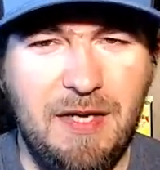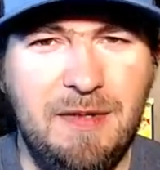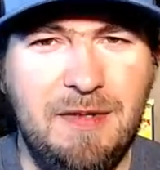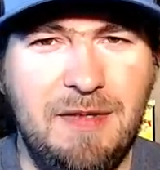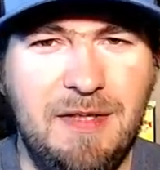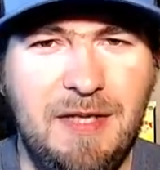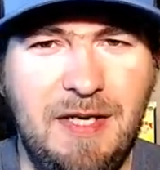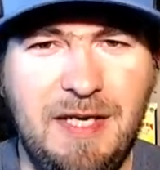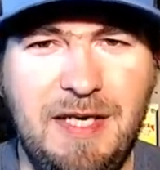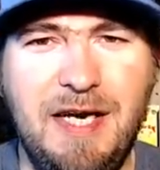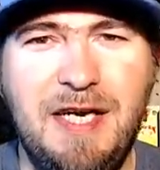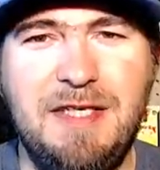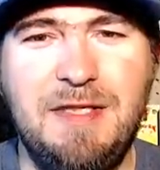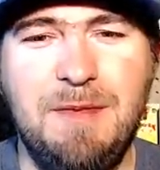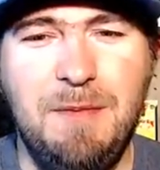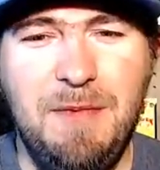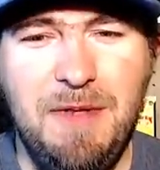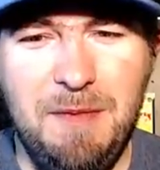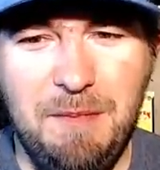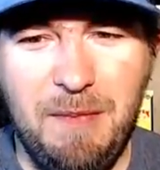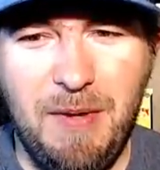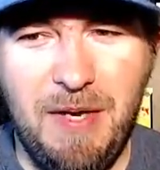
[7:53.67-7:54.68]
And he got to
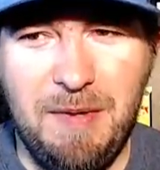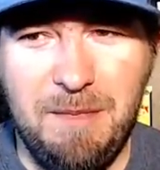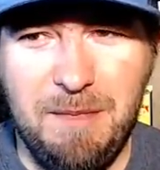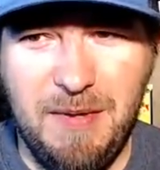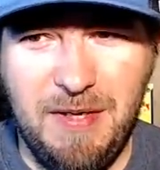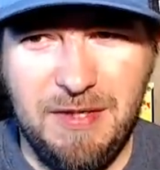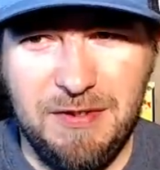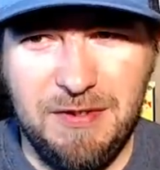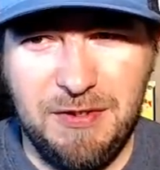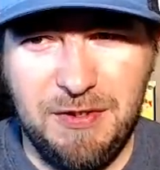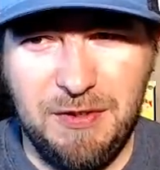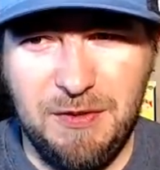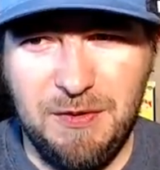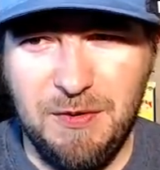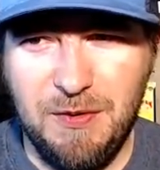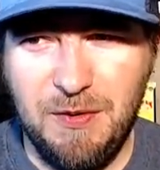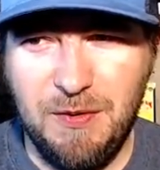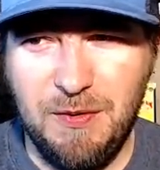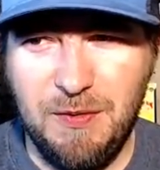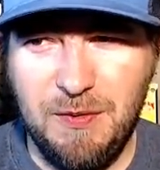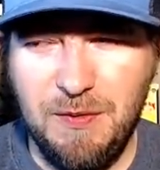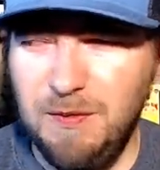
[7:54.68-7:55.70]
meet Baitman Jr.,
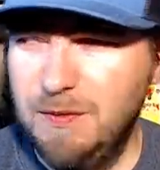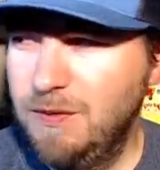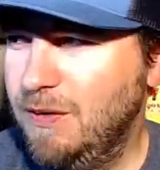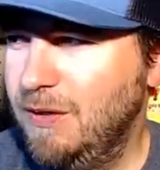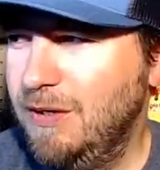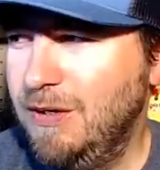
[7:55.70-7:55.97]
who